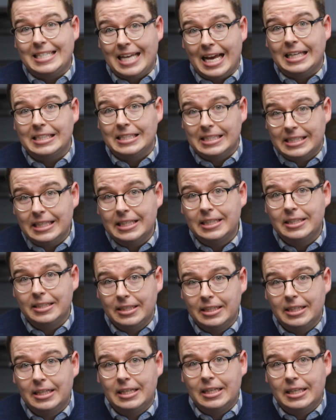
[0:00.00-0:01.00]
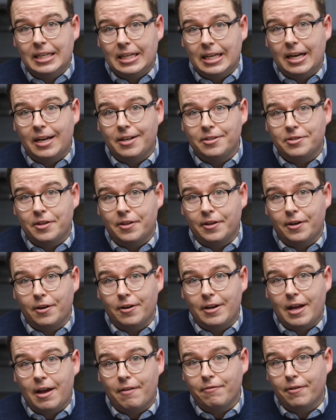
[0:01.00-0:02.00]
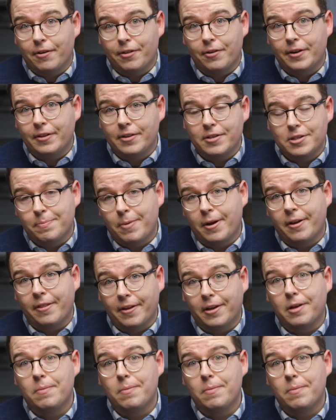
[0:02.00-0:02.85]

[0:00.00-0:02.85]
tested so that you're not furthering the spread in the